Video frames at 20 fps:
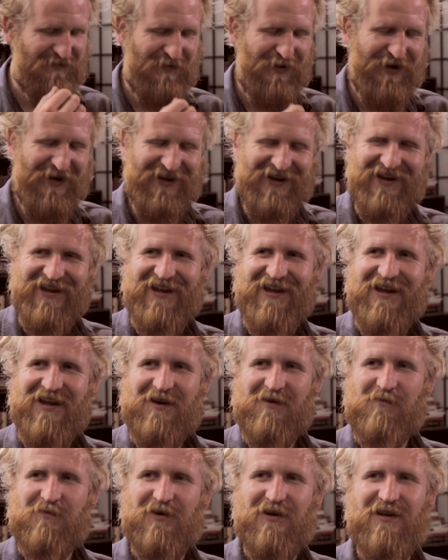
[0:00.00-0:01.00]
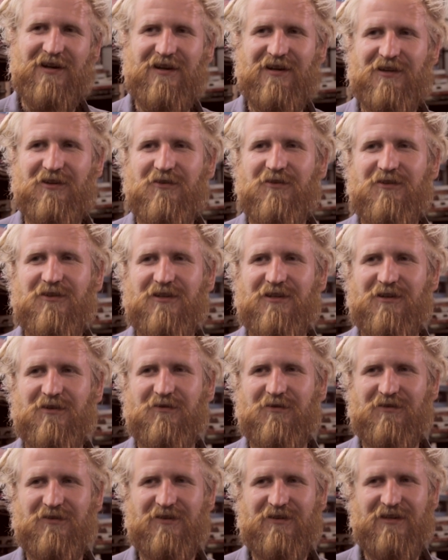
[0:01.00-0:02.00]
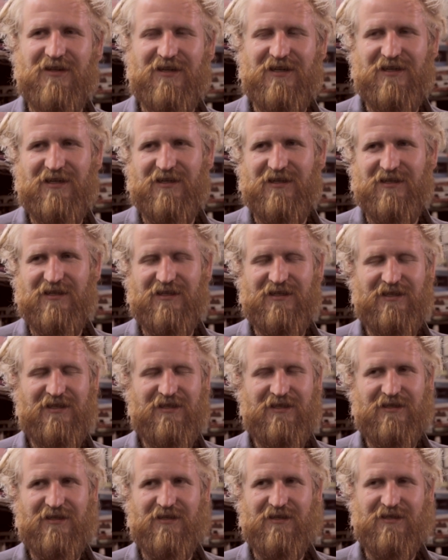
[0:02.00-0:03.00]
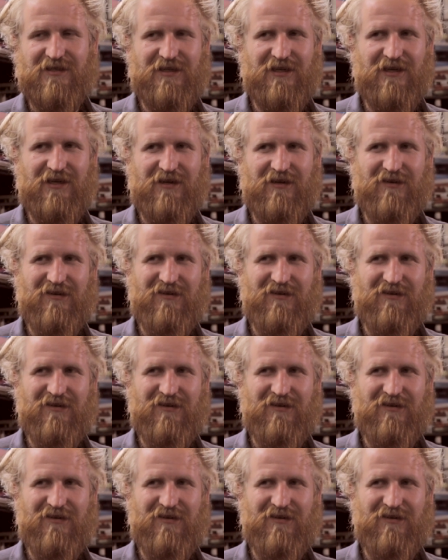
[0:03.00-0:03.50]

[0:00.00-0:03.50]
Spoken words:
but usually we'll like say